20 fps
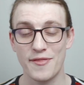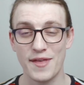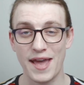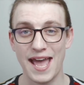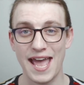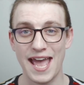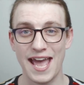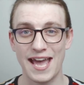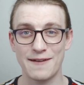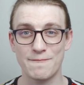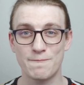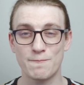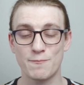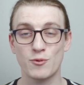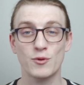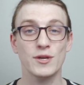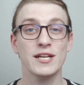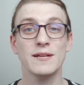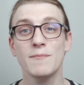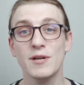that
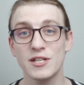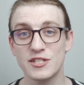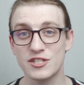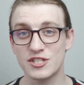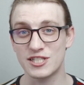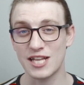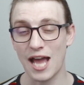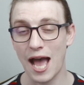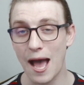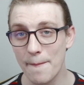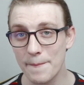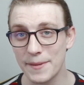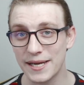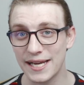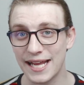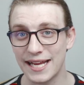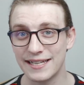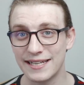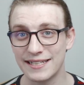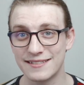had pretty much
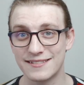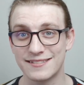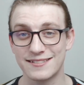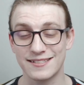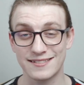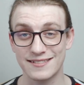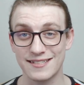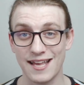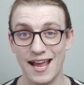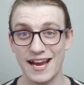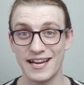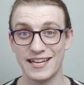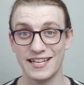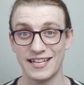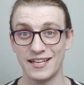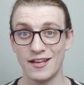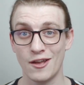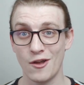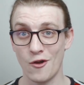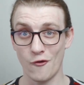dominated
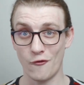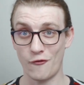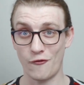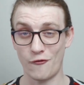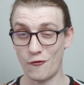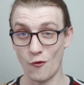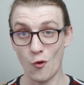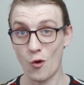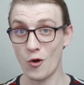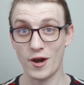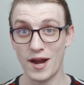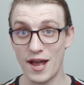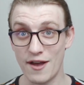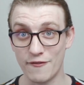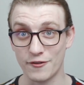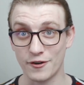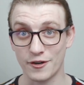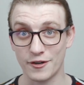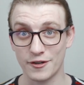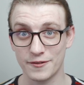society
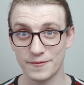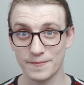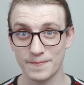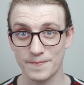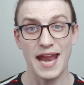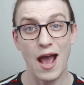forever.